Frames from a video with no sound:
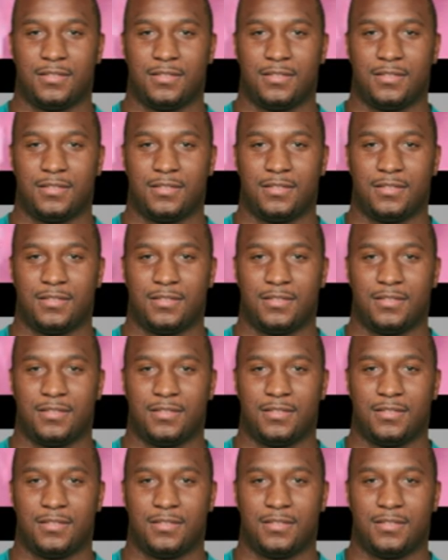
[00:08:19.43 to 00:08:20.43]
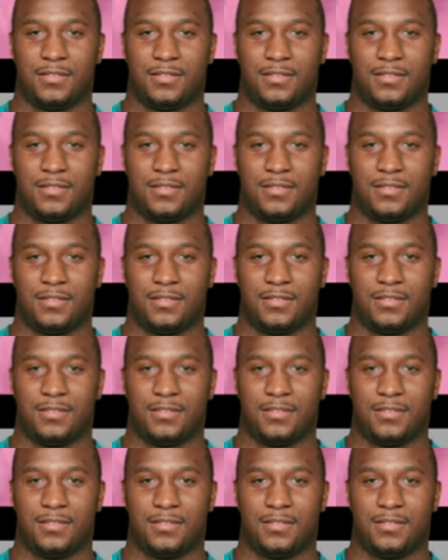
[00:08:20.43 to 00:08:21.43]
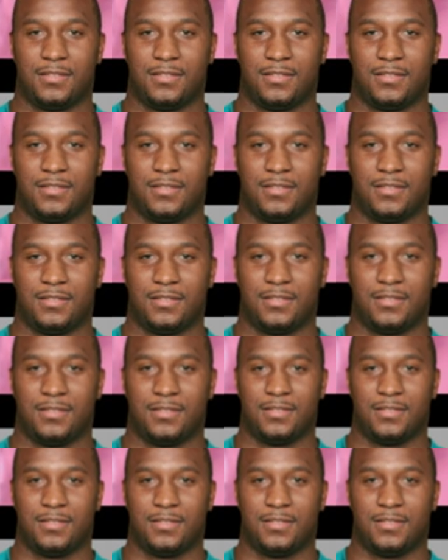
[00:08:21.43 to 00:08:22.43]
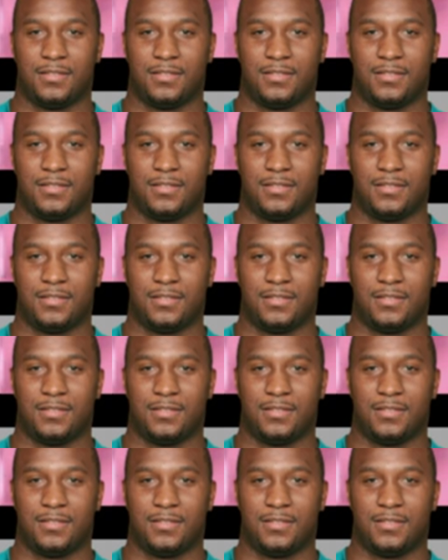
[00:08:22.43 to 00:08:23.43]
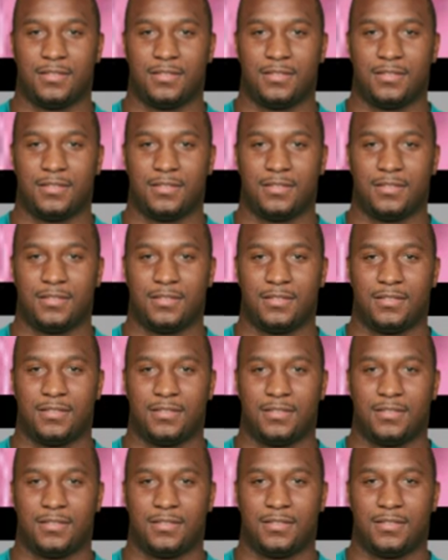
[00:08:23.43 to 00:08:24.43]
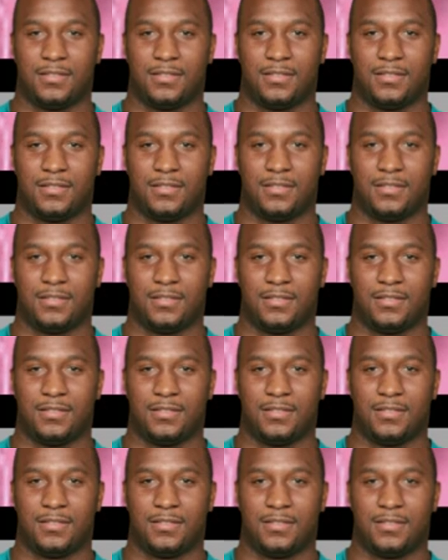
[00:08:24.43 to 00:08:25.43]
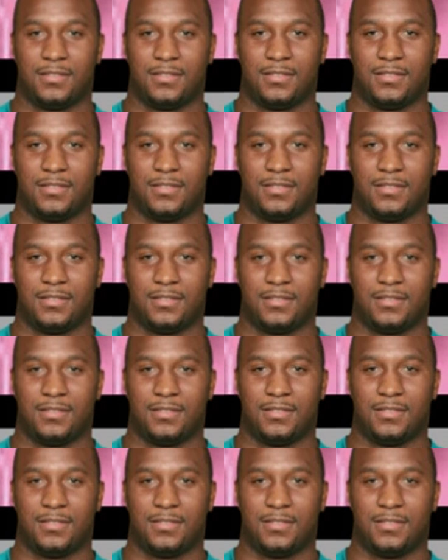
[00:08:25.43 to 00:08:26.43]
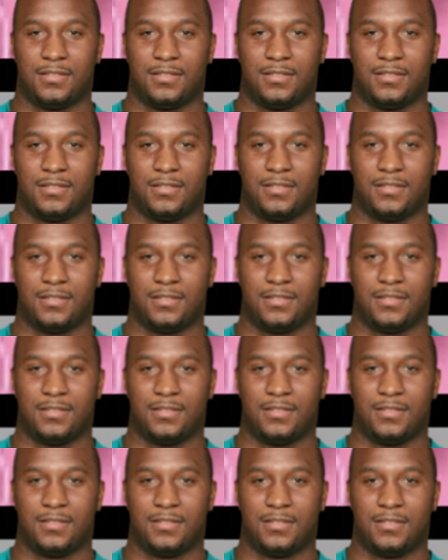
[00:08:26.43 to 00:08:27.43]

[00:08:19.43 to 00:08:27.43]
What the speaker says: No words are spoken by the person on screen.